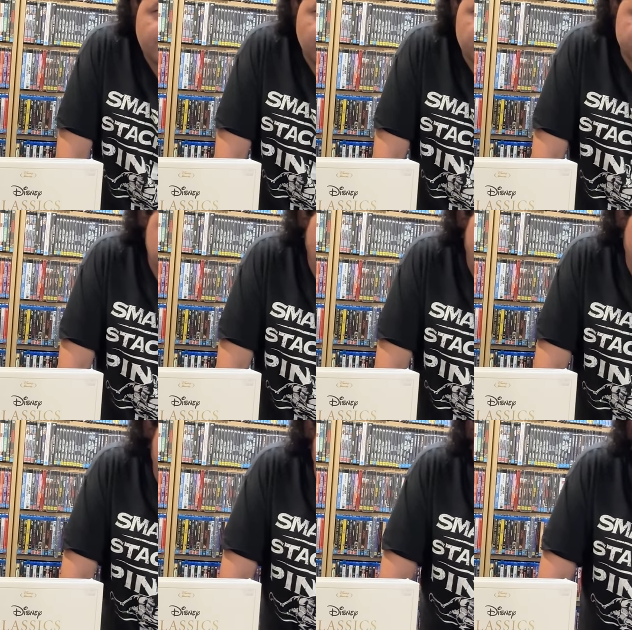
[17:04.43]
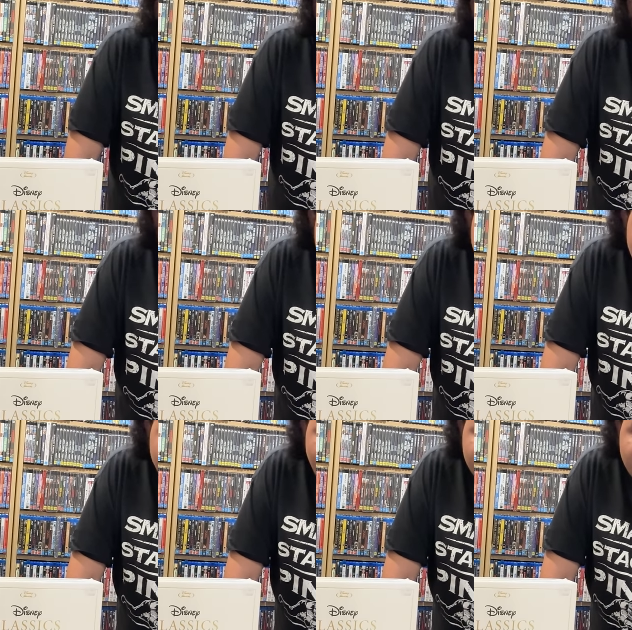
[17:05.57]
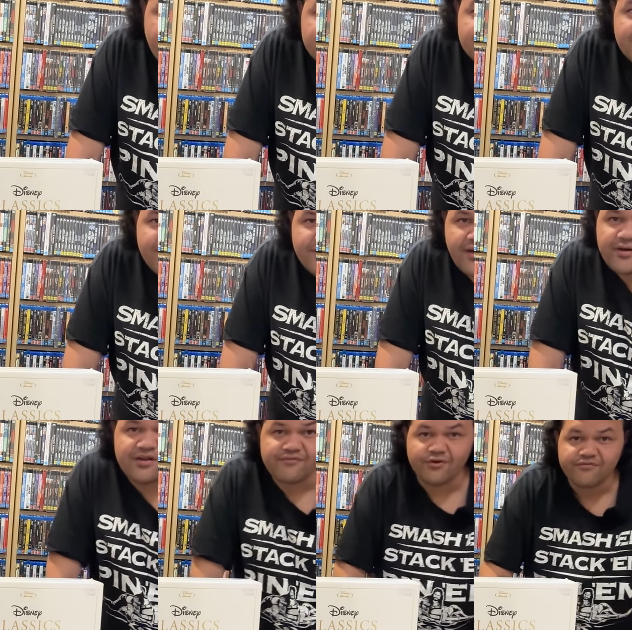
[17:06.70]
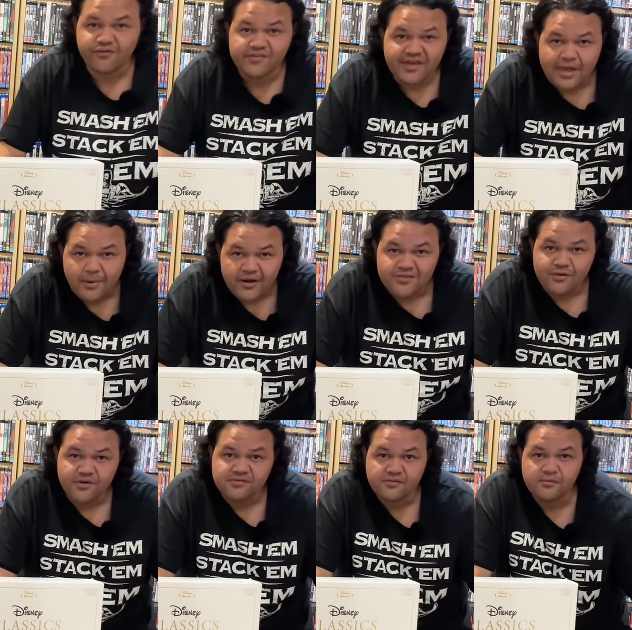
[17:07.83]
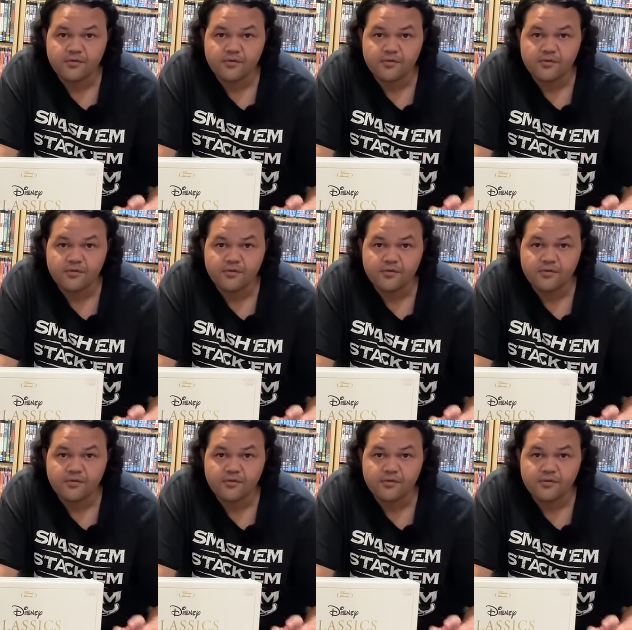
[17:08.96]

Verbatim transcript: Which Kmart Australia, not Kmart U S. I don't even know if there is a Kmart in the U S.